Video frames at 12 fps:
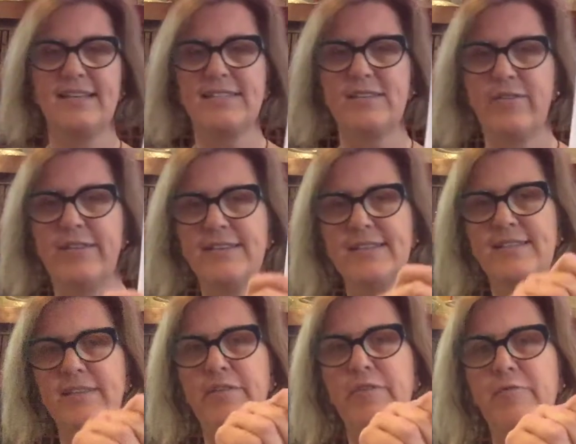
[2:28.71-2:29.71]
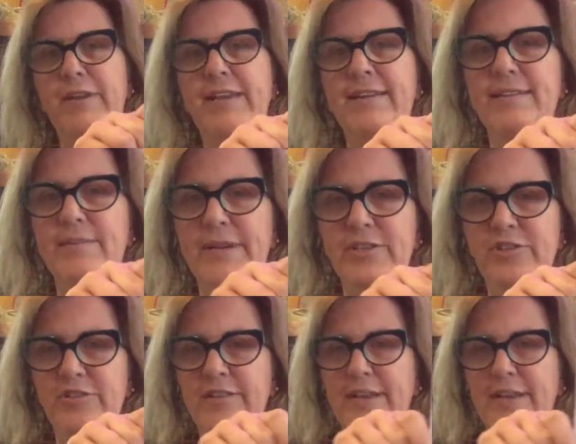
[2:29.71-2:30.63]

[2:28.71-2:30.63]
so this is a three-dimensional